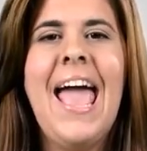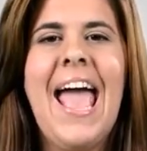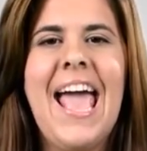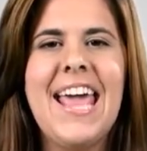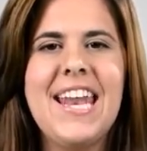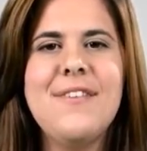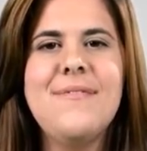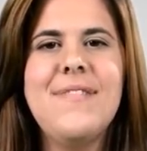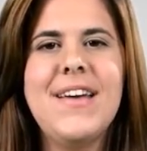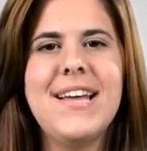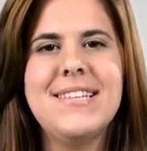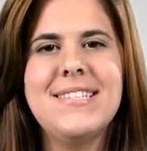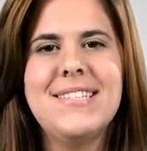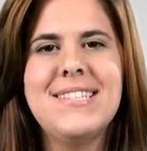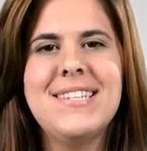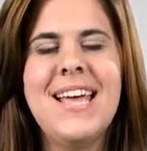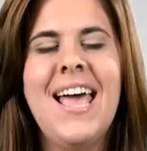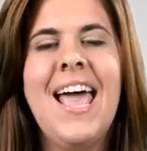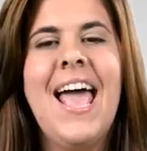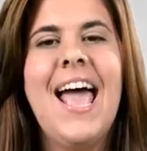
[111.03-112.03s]
and
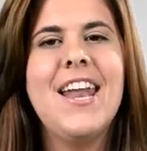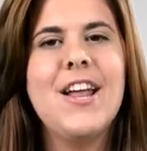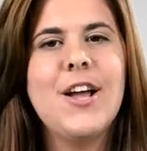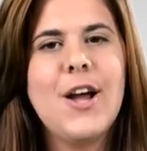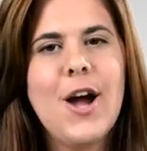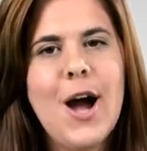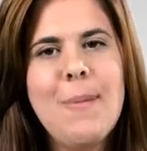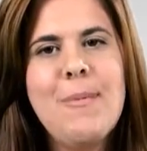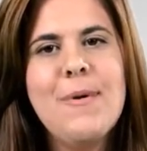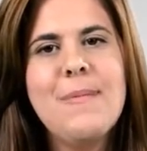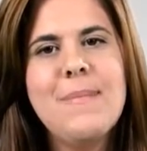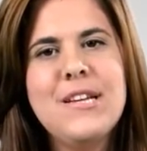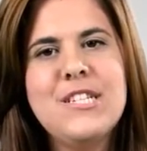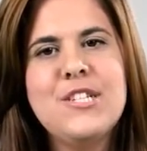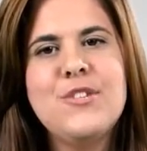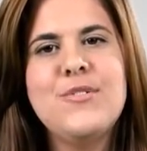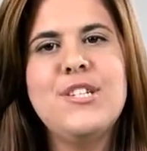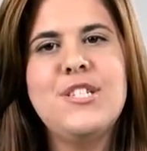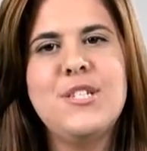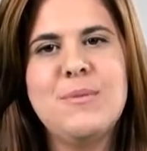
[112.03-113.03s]
events, and a
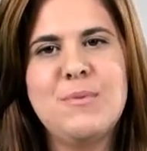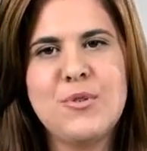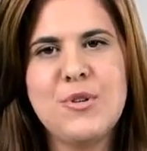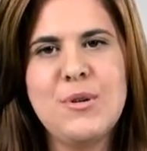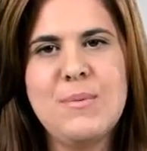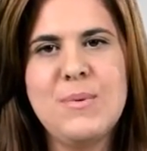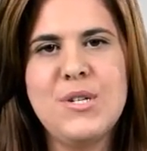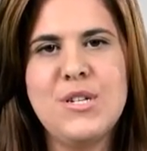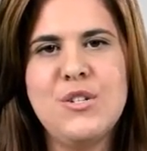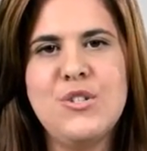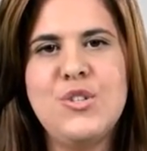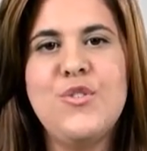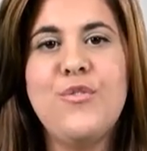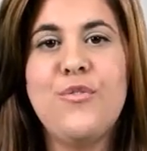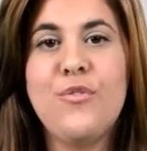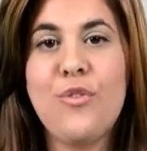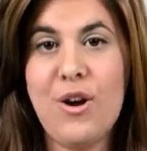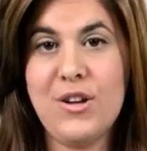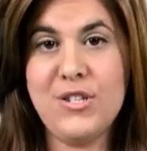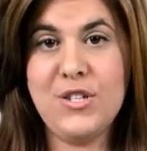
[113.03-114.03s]
complimentary subscription to
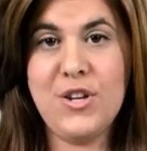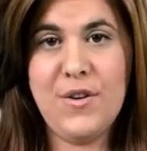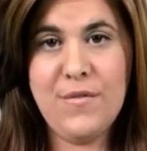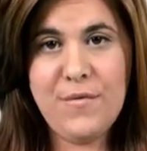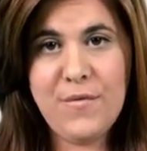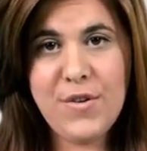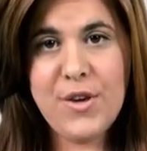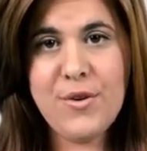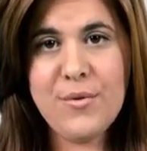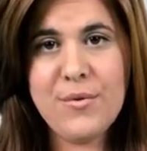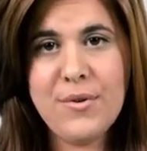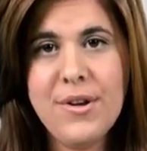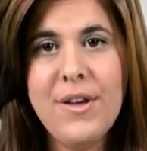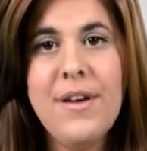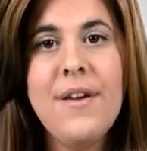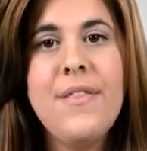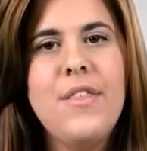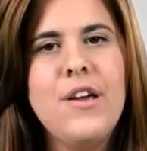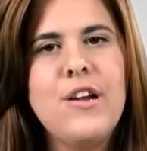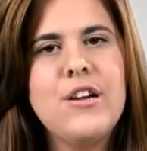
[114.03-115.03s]
Frost on View,
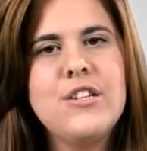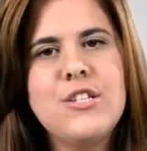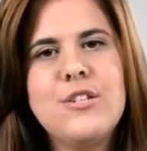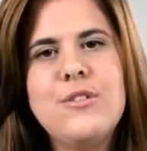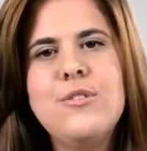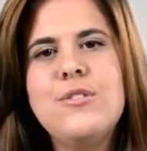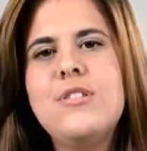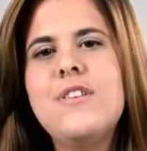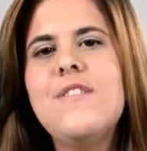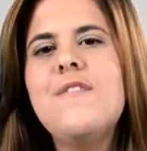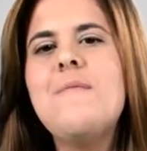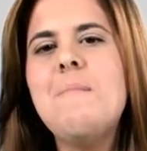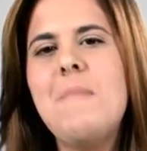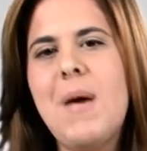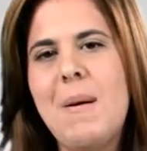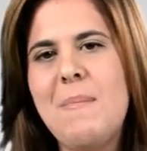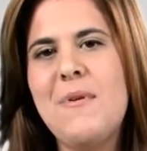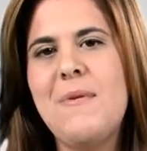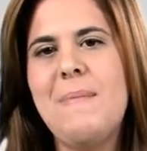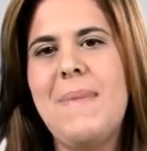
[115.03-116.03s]
their exclusive
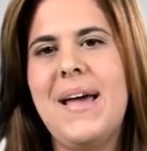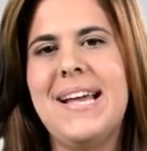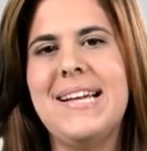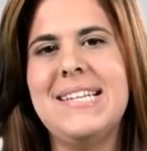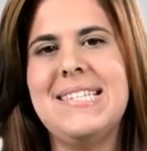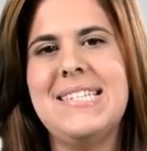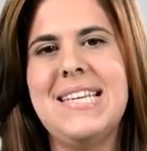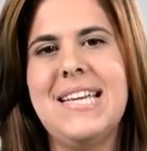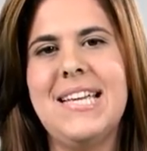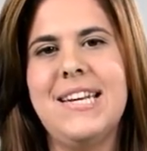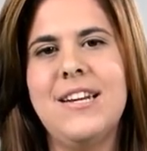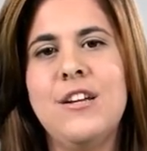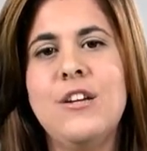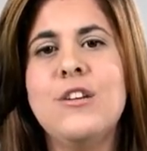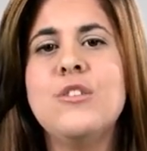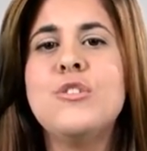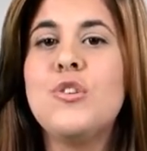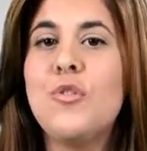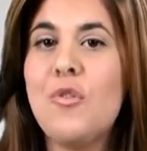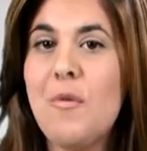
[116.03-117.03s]
member magazine.
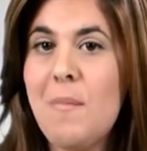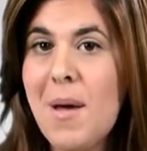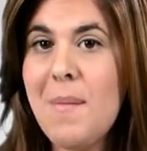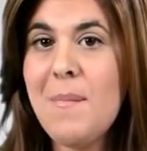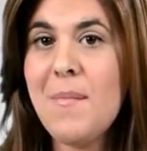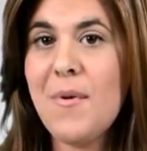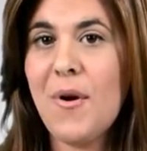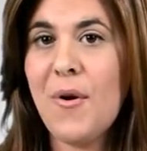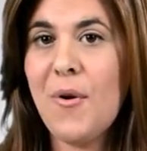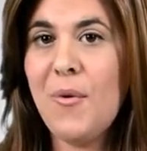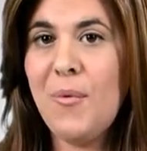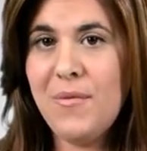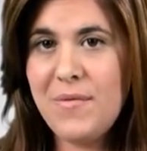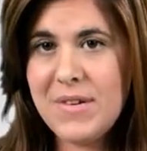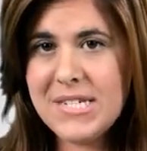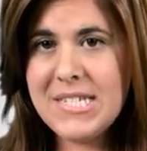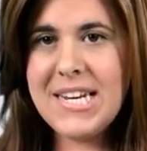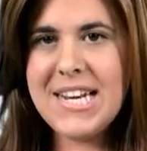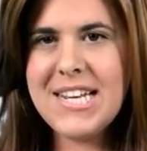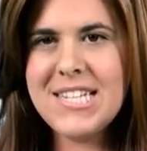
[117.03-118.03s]
So remember, when
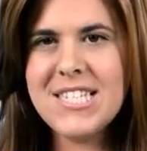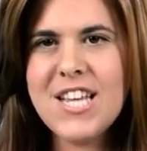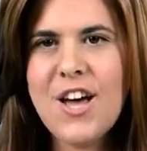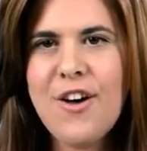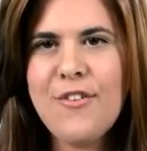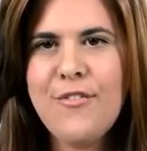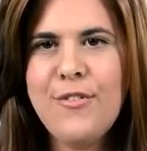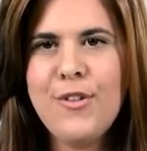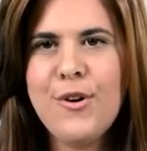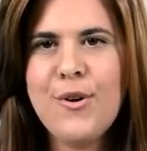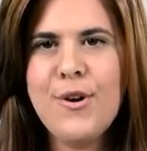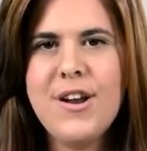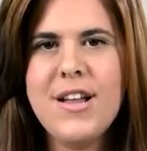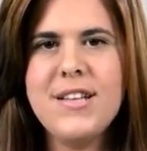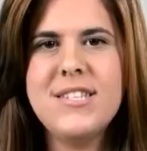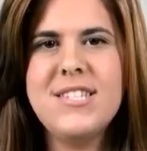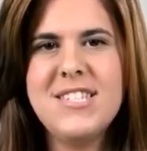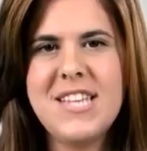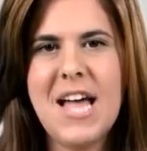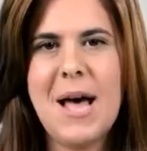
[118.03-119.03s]
visiting South
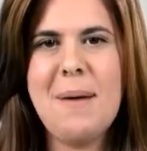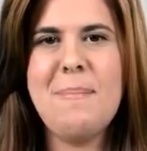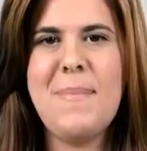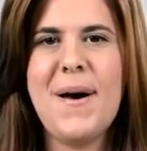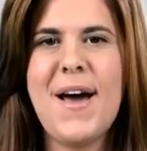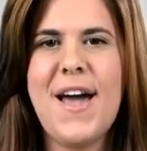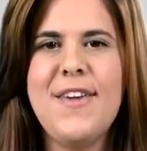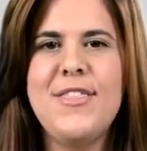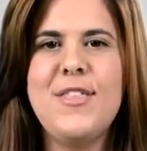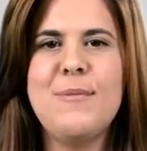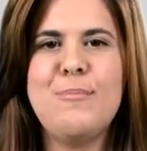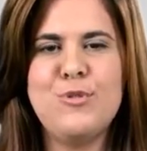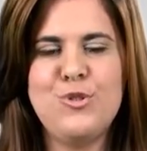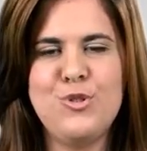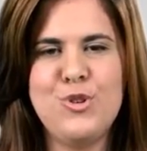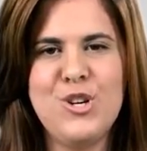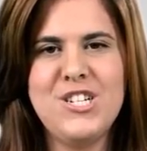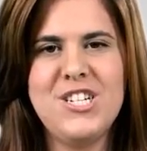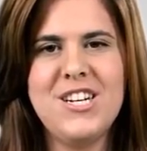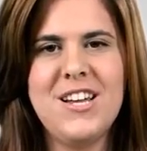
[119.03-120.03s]
Florida, stop by the
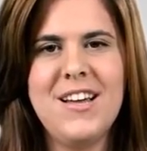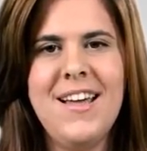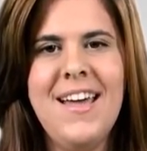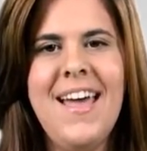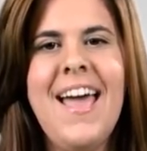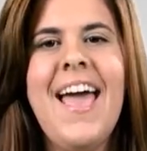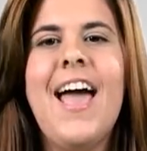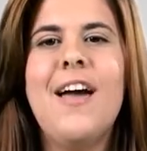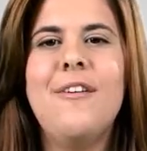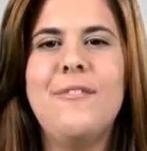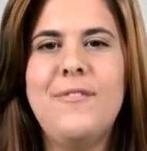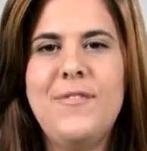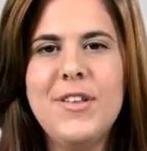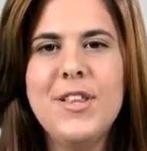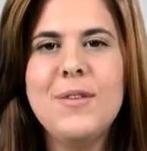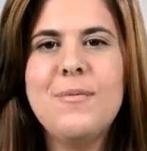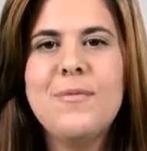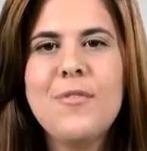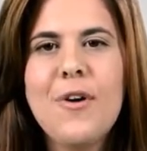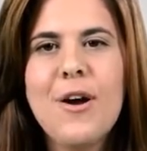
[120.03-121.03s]
Patricia and
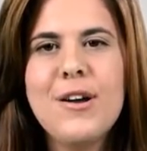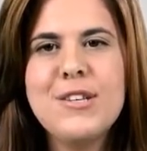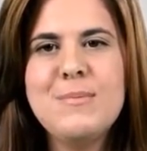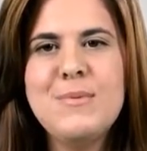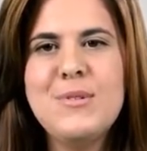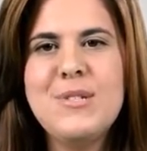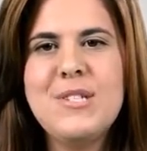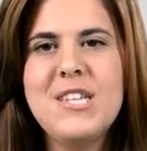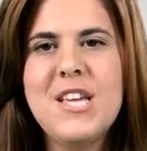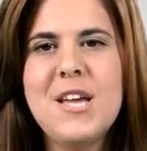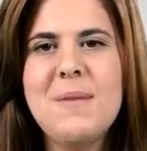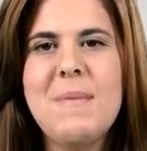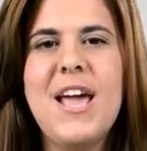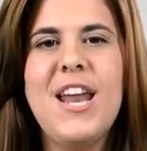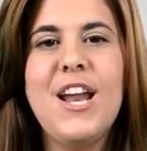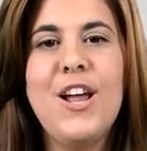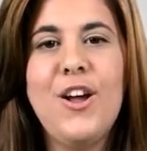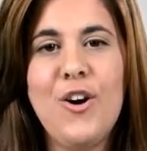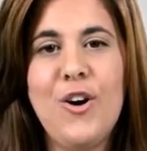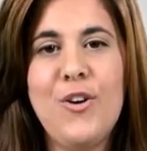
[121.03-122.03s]
Philip Frost Museum
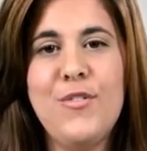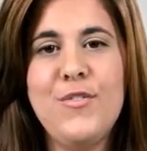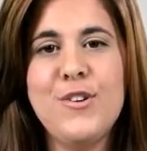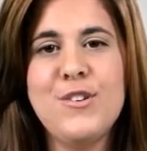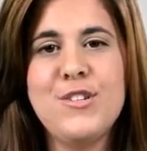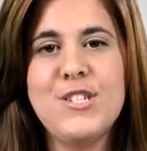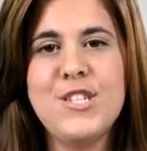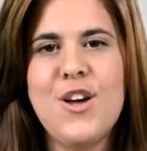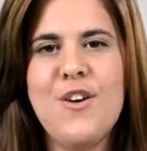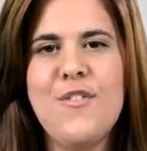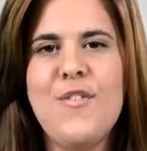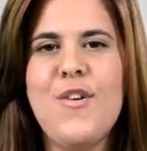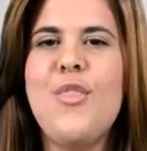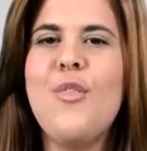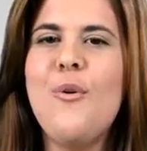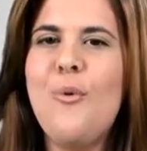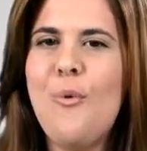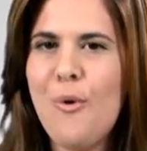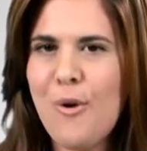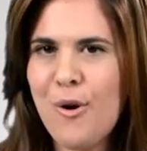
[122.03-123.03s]
and engulf yourself in
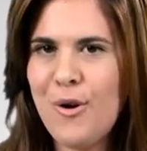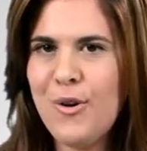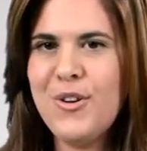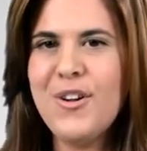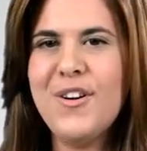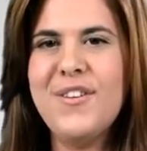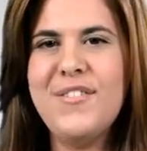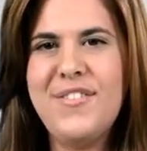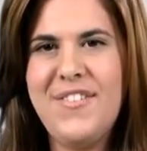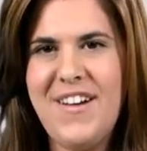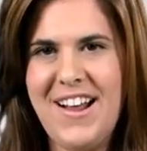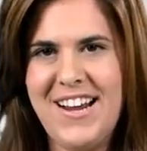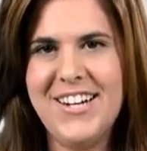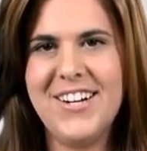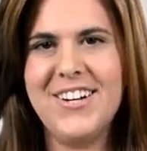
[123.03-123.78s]
the world of fine